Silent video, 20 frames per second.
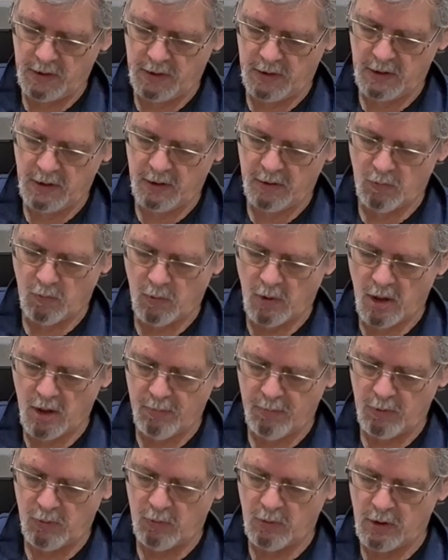kind of
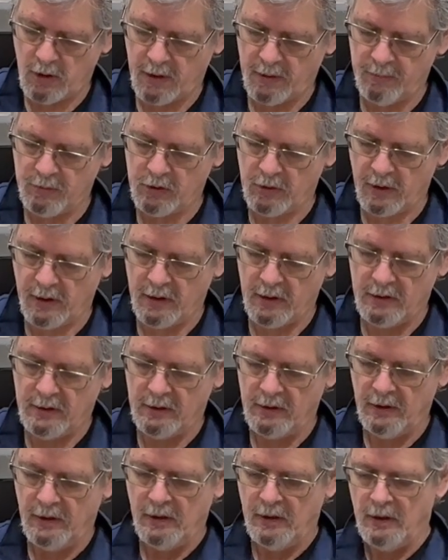wobble while I'm trying to
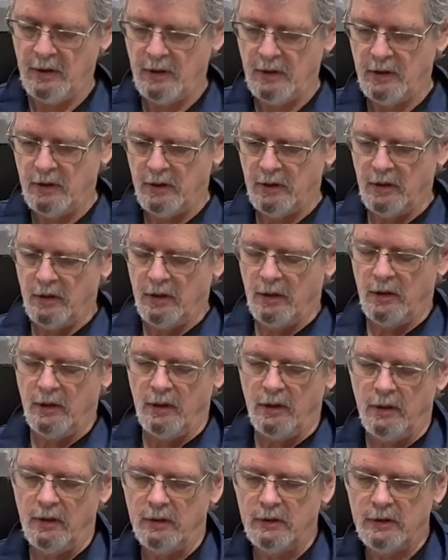
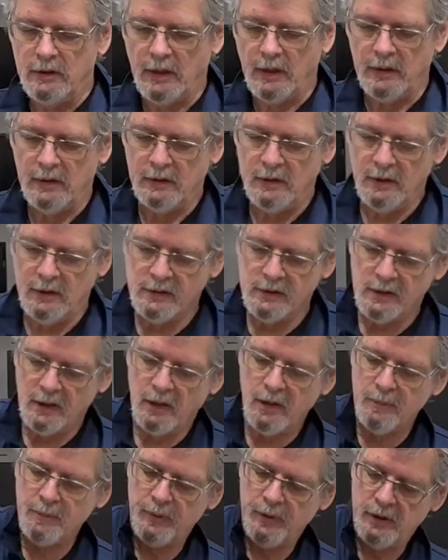tighten this up.